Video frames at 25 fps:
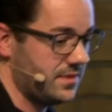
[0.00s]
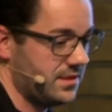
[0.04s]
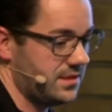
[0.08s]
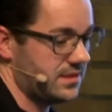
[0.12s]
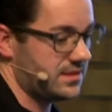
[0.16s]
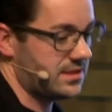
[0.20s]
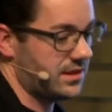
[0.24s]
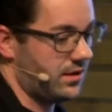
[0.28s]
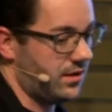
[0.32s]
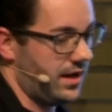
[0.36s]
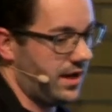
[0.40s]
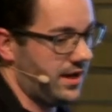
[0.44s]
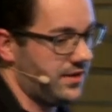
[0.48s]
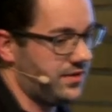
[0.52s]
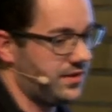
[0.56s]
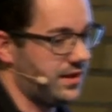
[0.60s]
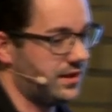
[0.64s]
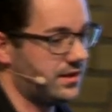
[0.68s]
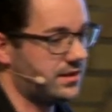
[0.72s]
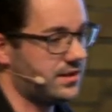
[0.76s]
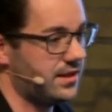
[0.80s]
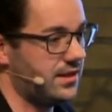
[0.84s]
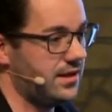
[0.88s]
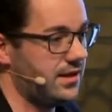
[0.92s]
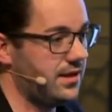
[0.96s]
So I
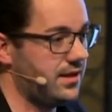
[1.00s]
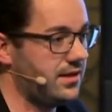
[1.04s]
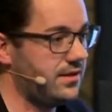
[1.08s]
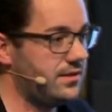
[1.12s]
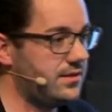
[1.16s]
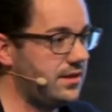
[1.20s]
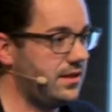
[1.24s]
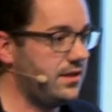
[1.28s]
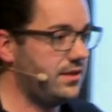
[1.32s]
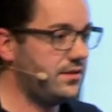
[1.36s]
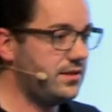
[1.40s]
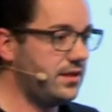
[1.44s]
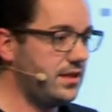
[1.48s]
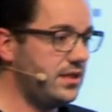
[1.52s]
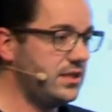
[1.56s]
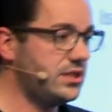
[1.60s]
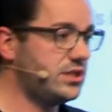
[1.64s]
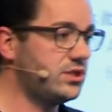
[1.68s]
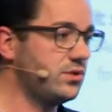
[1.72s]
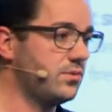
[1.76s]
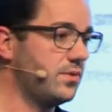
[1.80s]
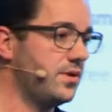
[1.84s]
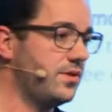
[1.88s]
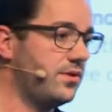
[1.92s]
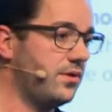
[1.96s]
think the
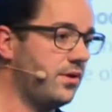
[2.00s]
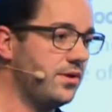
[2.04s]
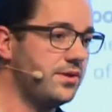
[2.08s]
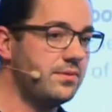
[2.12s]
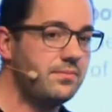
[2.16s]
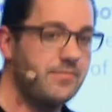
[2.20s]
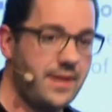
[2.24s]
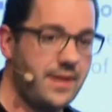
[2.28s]
issue with all the